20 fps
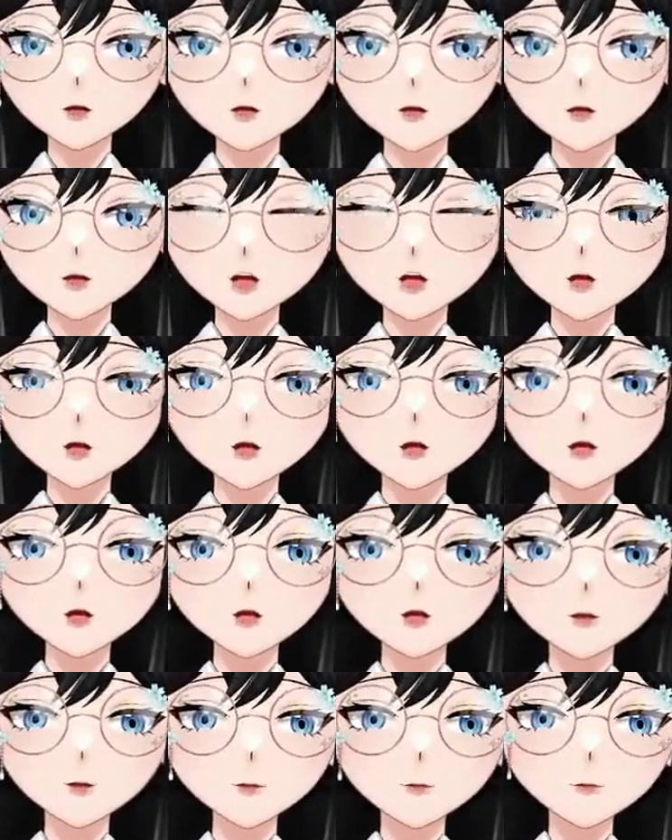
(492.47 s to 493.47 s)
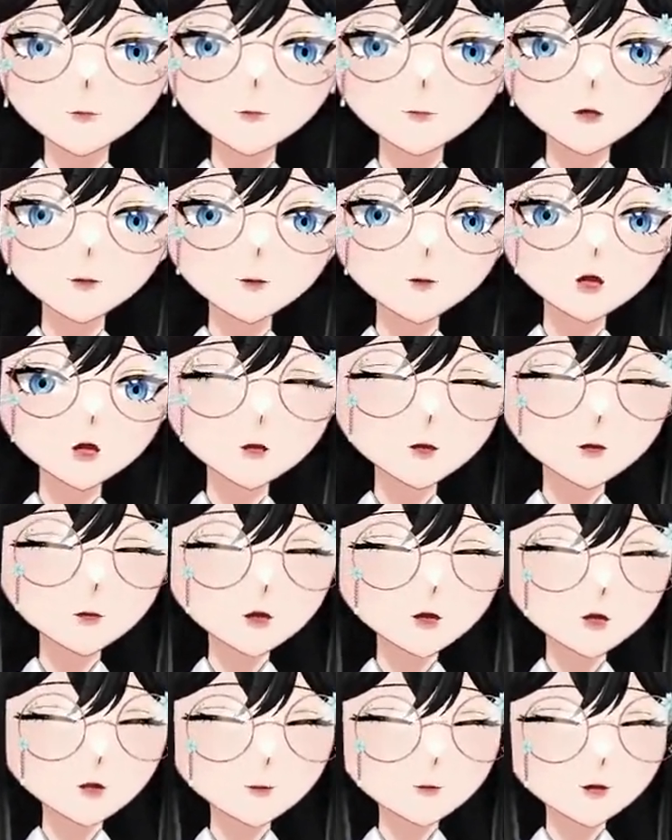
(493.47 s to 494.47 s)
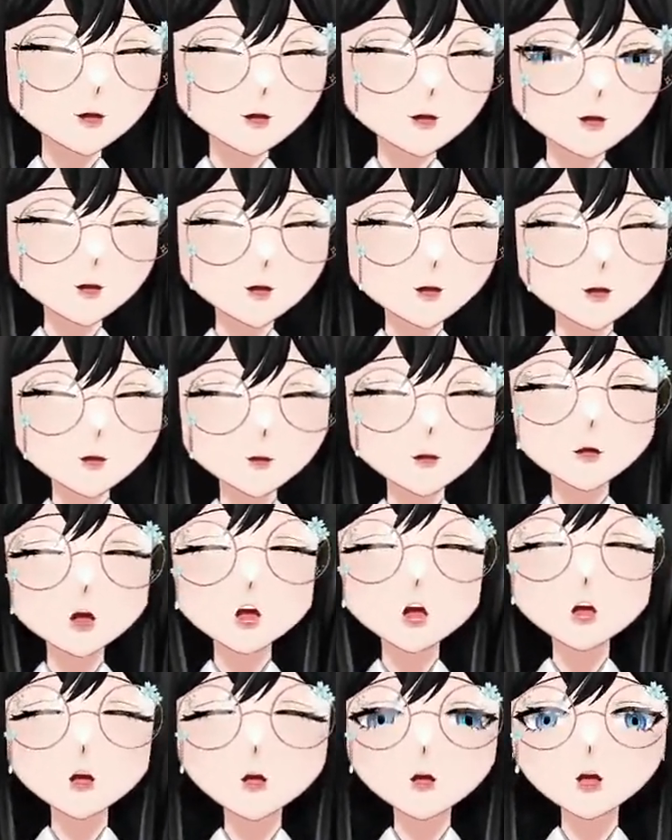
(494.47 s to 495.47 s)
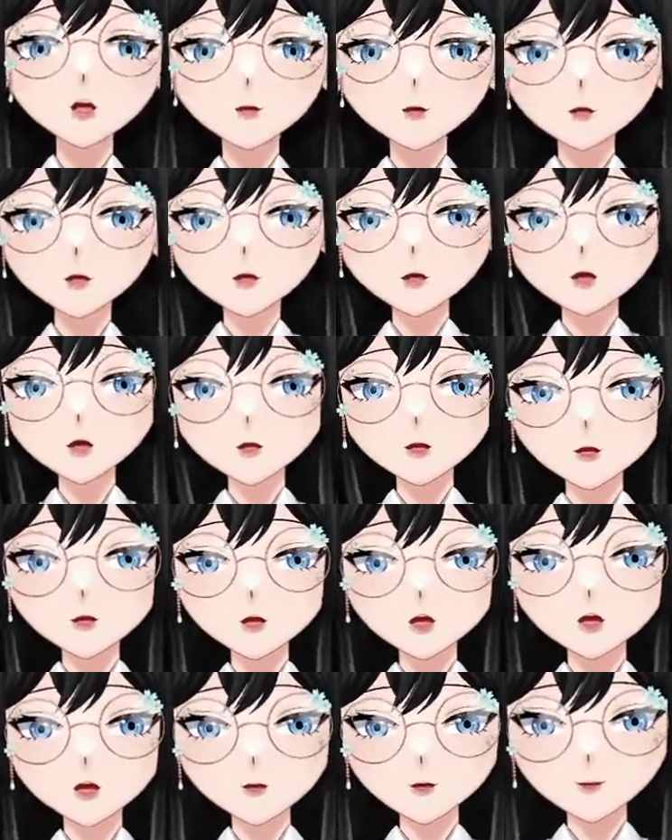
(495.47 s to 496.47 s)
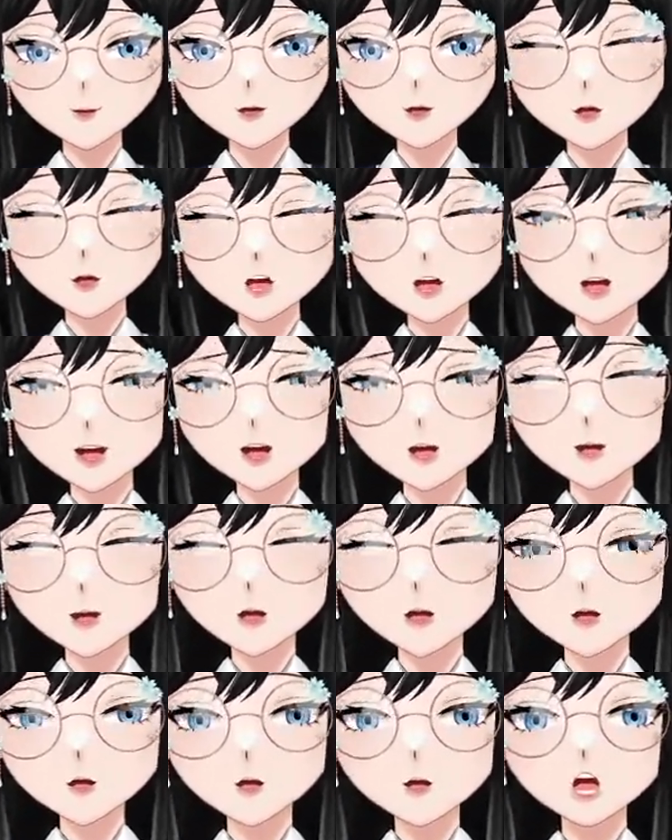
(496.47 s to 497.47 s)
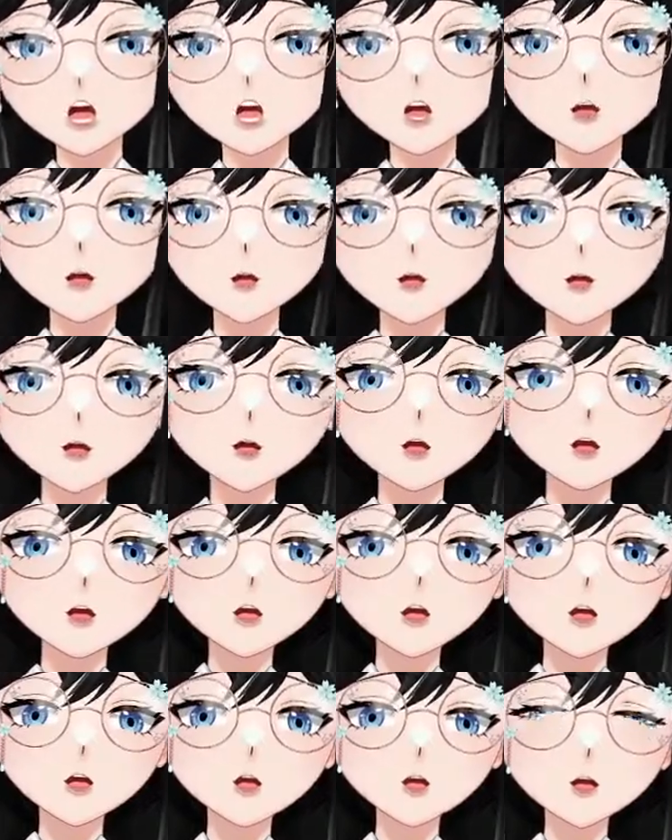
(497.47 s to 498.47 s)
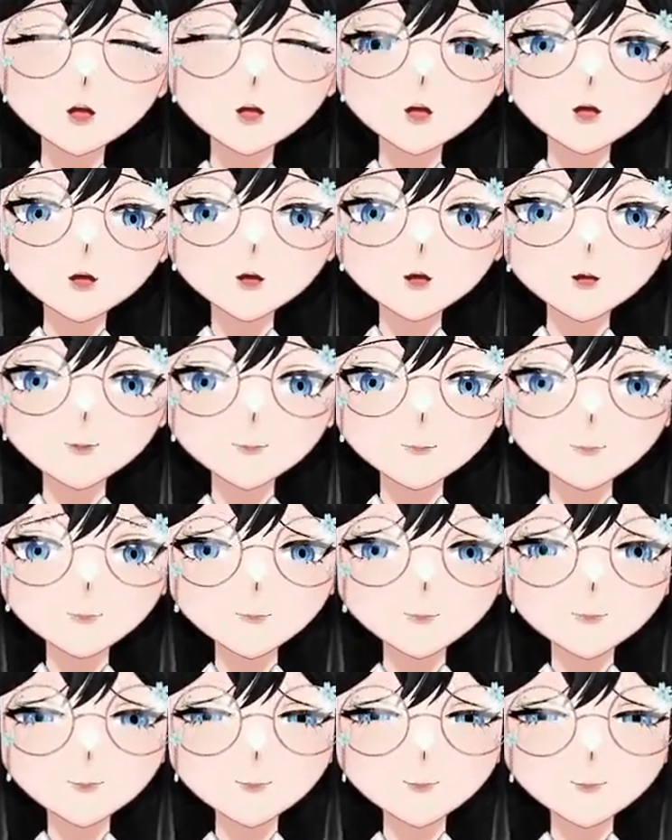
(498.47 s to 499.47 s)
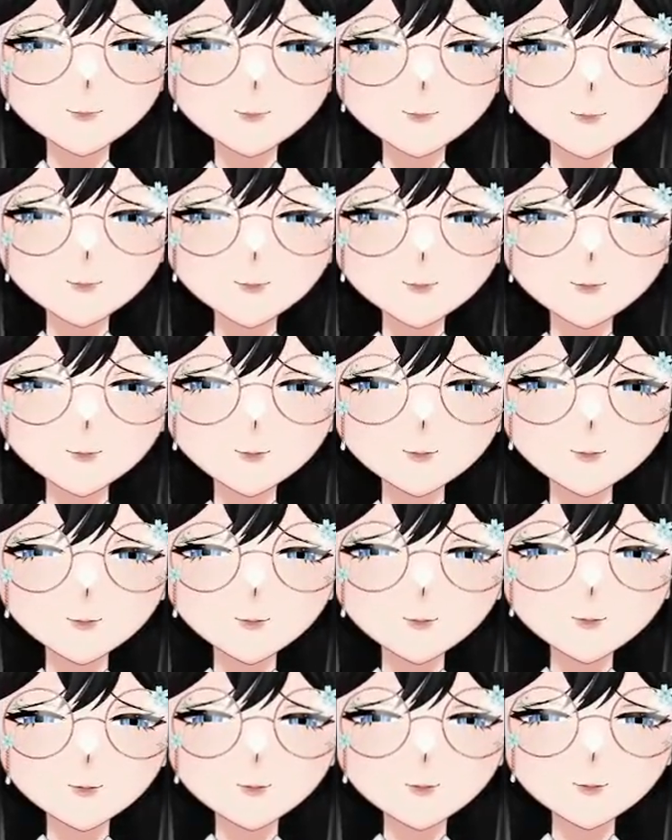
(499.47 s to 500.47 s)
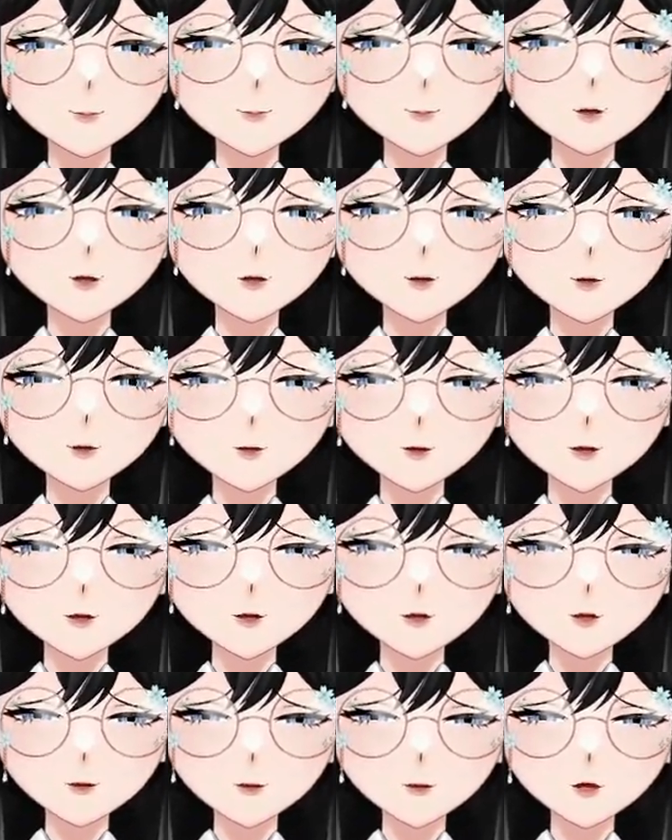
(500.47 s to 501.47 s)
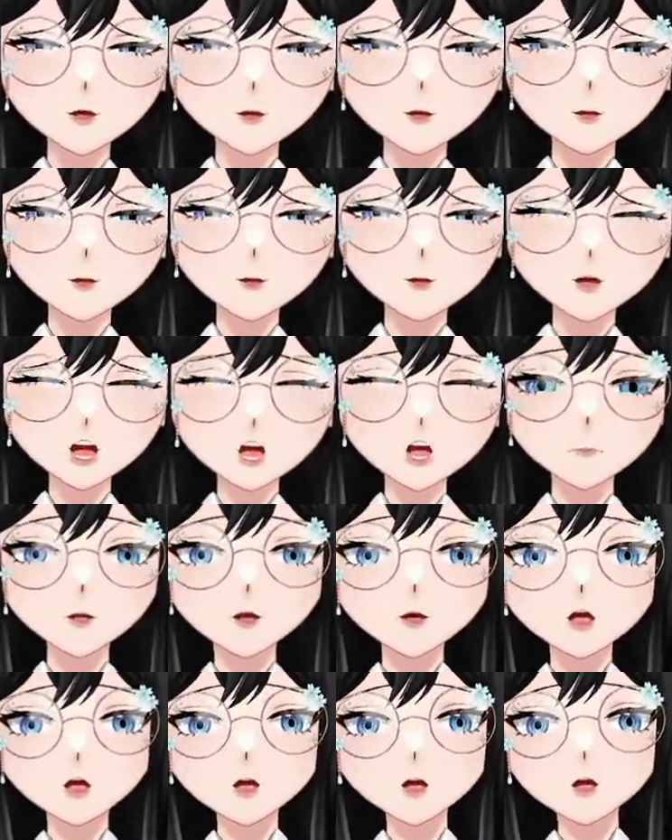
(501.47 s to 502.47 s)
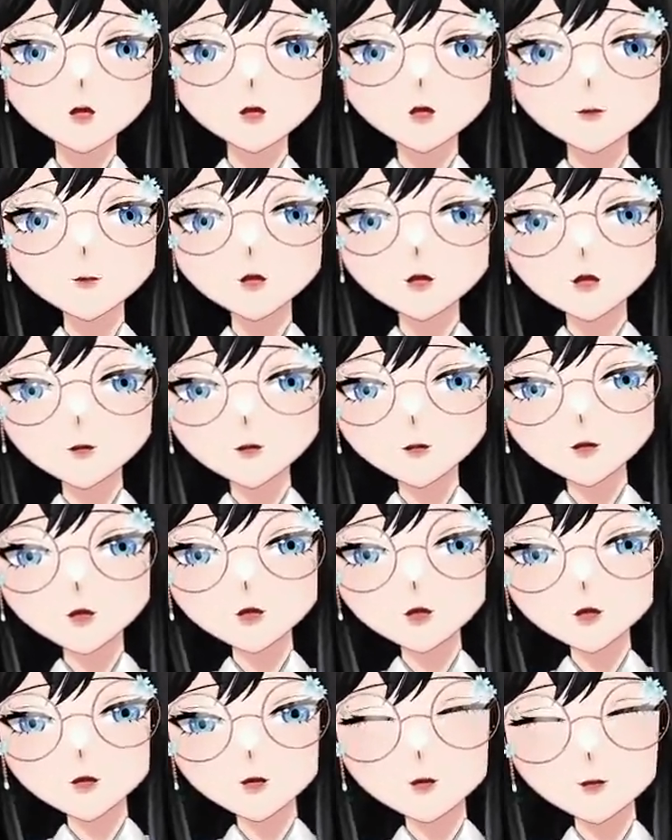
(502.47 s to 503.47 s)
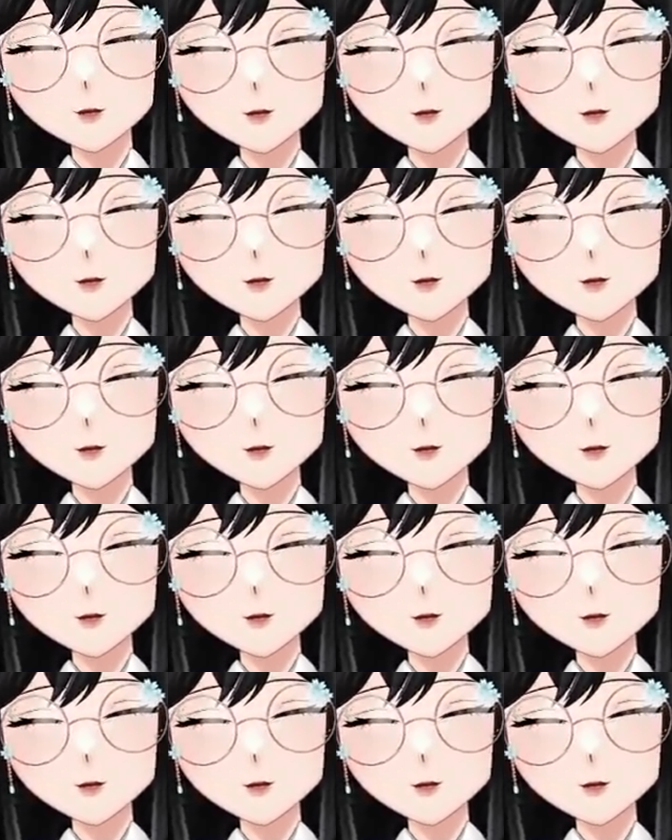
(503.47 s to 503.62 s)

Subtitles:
Tight junctions would be for compartmentalization. Desmosomes is for mechanical strength. What is the third one? Gap junction is for communications.